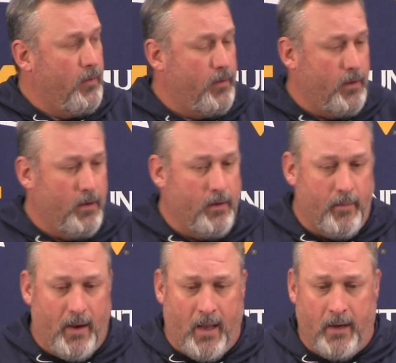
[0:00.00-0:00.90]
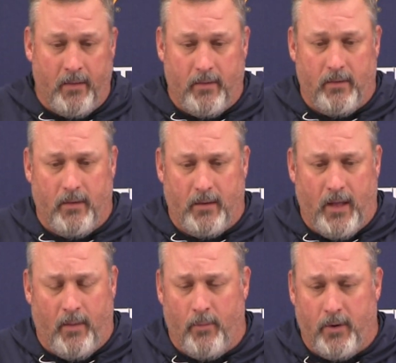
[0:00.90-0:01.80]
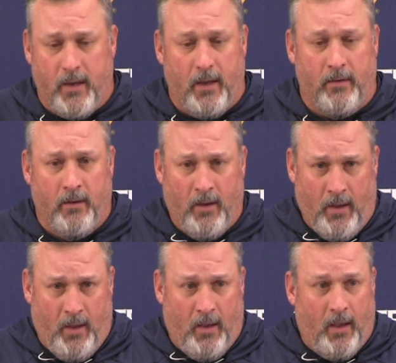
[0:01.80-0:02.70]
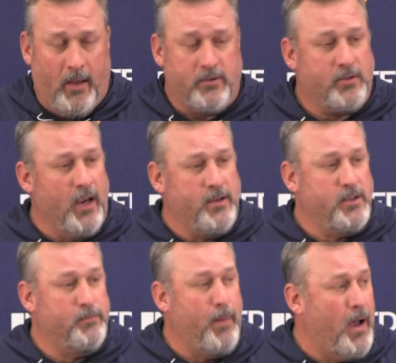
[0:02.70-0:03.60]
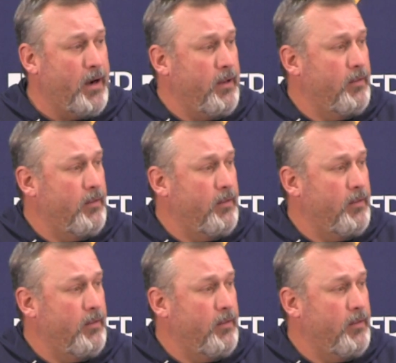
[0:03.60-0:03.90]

The number 90, the Gallimore kid, has changed his body.